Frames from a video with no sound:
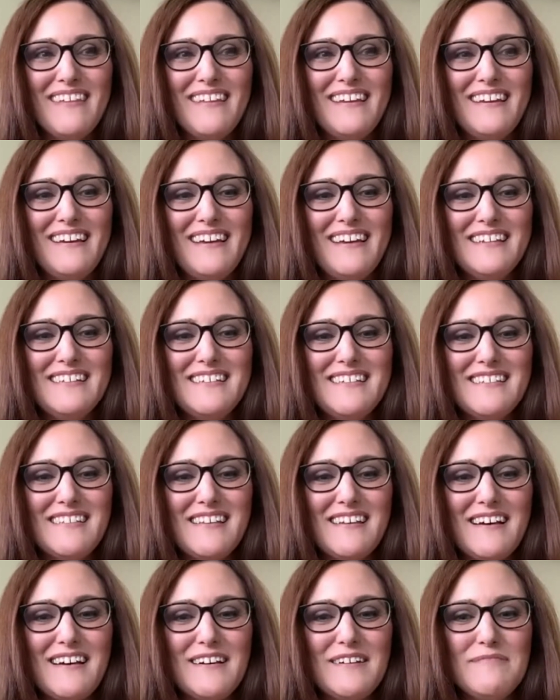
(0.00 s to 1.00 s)
It's
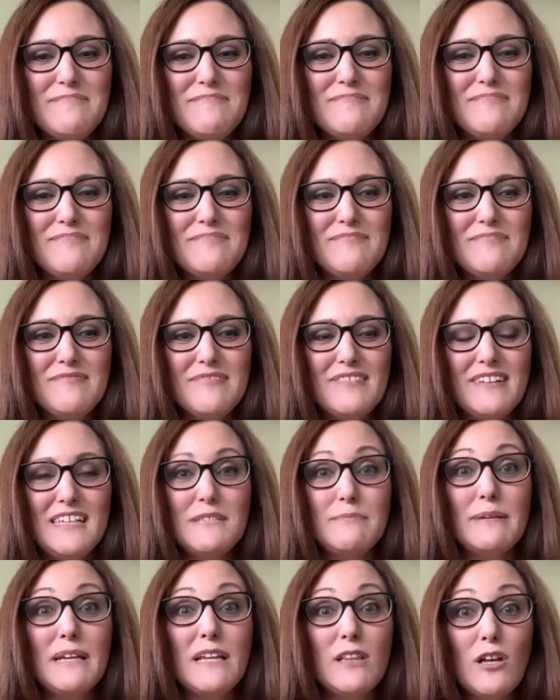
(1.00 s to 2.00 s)

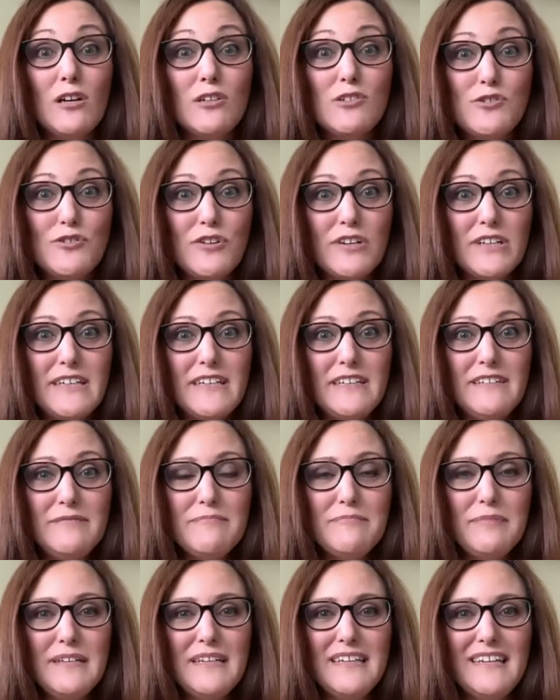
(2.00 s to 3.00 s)
been a long journey
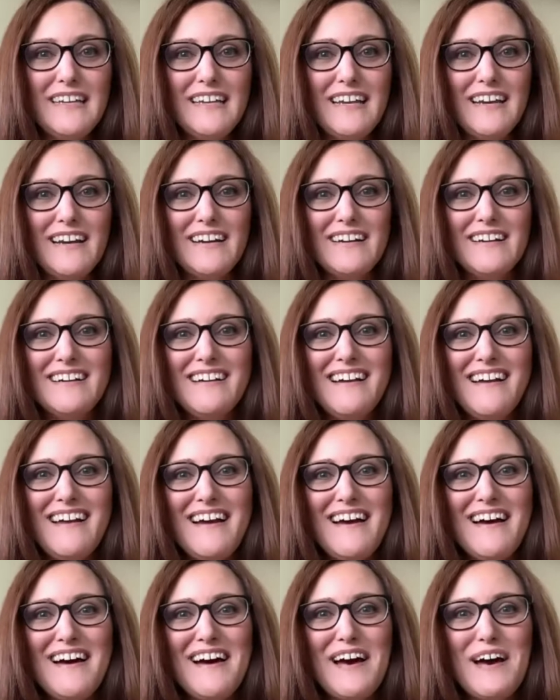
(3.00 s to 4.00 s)
being here.
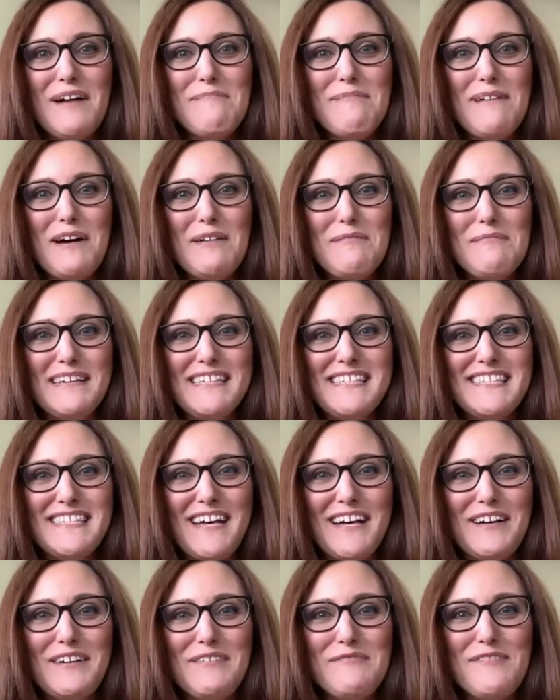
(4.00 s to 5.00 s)
About
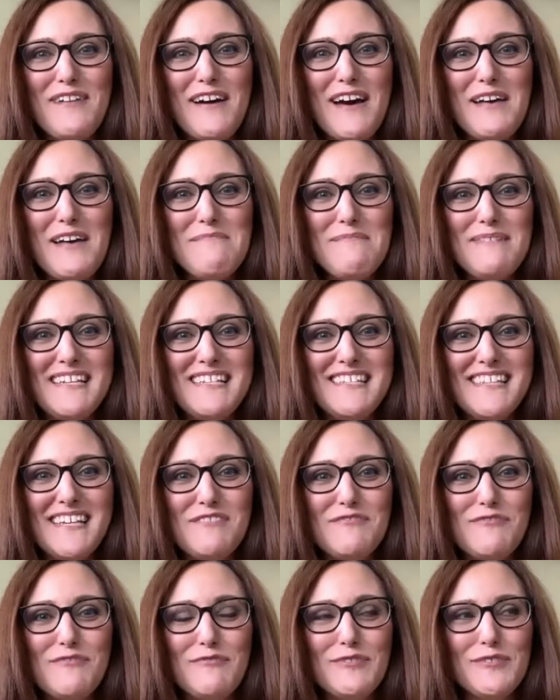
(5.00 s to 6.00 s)
myself, I've been in
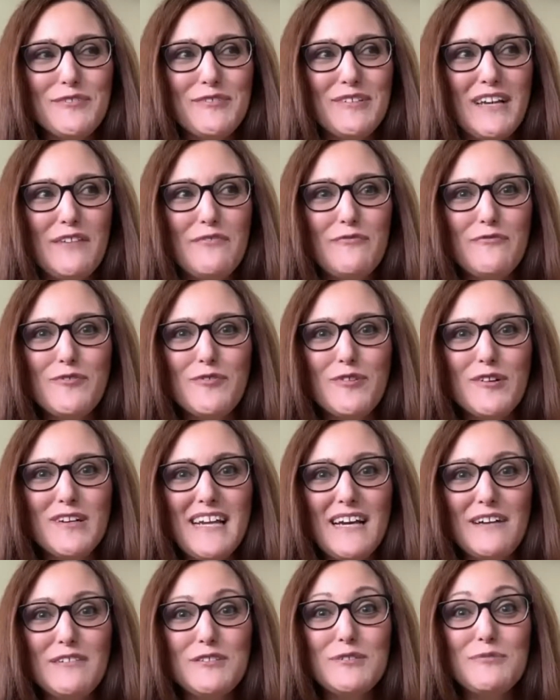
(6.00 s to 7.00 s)
Central Florida for
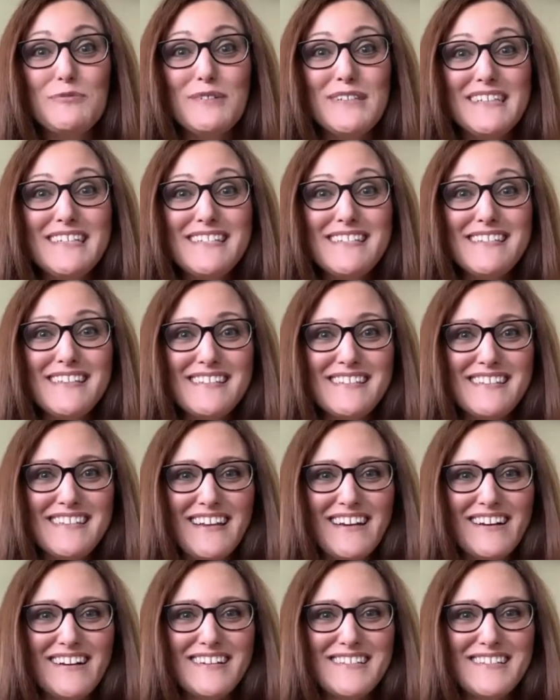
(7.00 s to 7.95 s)
now 26 years.